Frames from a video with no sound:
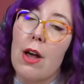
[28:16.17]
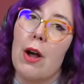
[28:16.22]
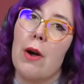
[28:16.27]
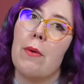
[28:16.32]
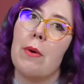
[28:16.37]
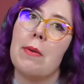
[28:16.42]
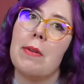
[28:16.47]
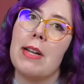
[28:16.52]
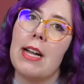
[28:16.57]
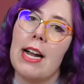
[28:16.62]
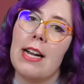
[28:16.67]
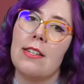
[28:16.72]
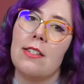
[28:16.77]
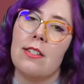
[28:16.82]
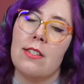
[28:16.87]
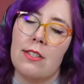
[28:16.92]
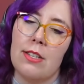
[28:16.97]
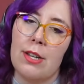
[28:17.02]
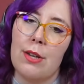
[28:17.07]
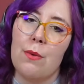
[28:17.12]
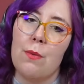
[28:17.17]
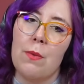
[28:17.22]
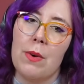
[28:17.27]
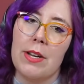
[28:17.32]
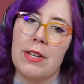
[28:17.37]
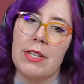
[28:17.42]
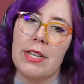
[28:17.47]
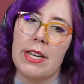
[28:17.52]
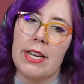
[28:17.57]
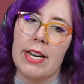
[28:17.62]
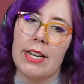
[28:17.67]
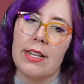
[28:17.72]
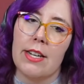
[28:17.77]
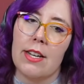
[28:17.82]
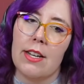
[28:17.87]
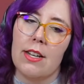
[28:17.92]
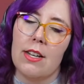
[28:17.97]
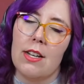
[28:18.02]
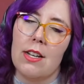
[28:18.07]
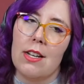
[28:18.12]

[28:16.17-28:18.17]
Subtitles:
where we got to see Wendy kind of